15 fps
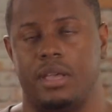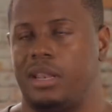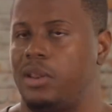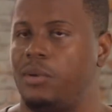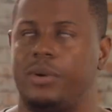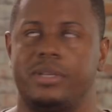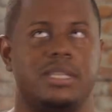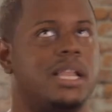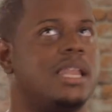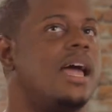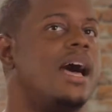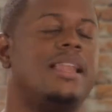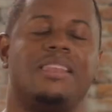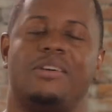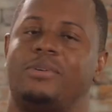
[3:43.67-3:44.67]
There was a
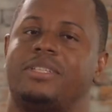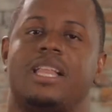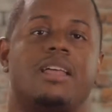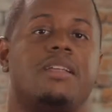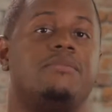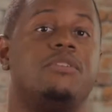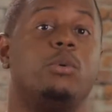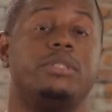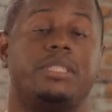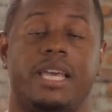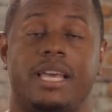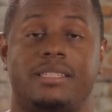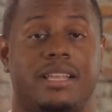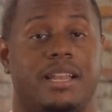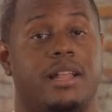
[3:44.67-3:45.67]
lot of
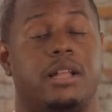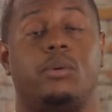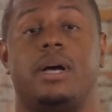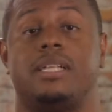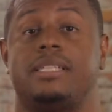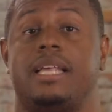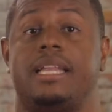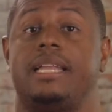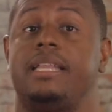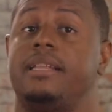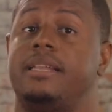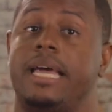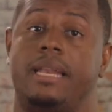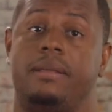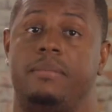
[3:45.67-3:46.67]
outtakes, there were a lot of ones that they
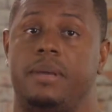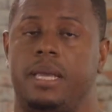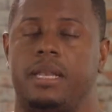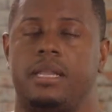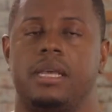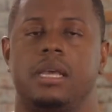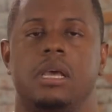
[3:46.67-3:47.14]
didn't animate.